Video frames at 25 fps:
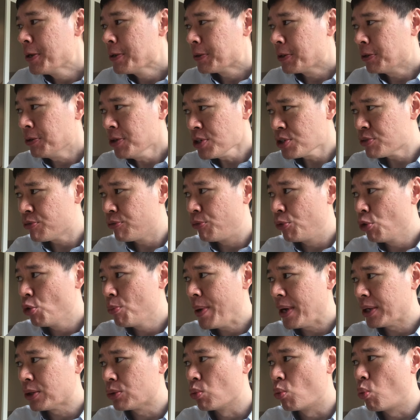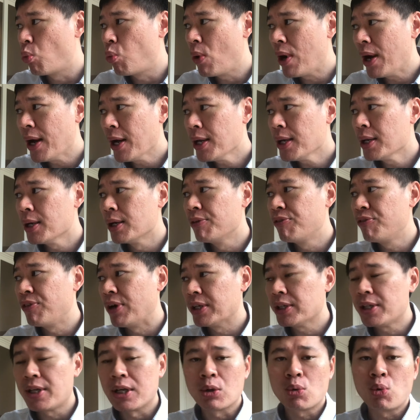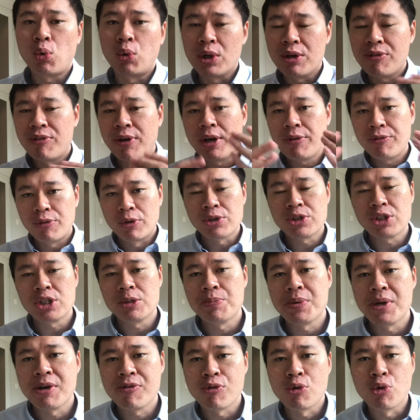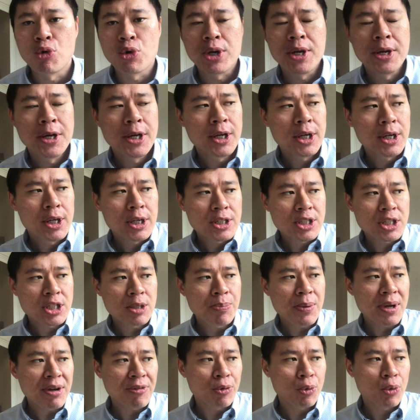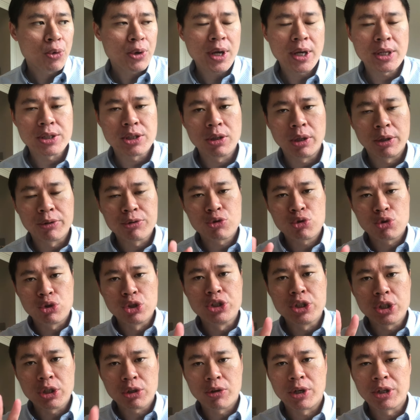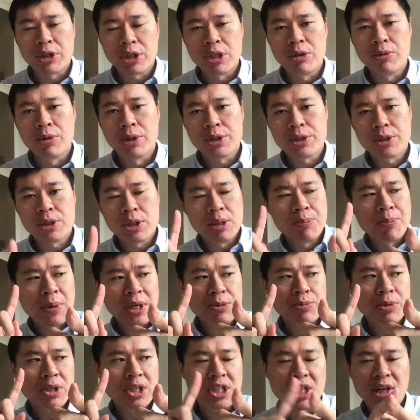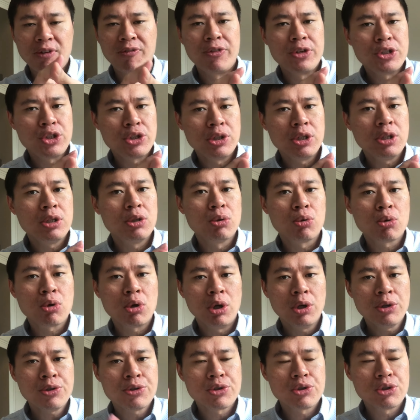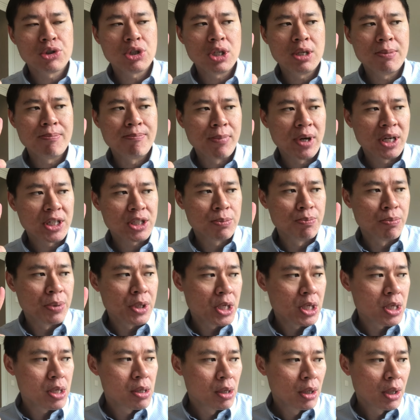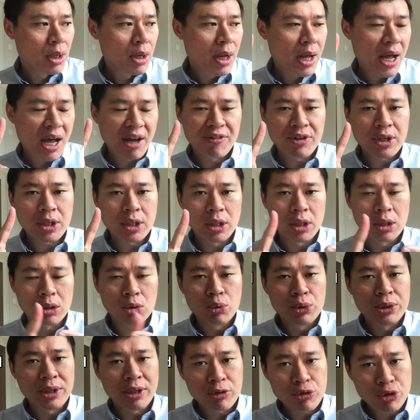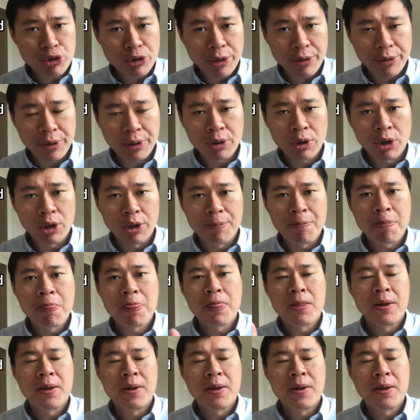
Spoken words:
Now let's flow back to why a fund can qualify for CPFOA. CPFOA has a lot of stringent criteria. It must be sufficiently low cost, it must be having a good enough track record,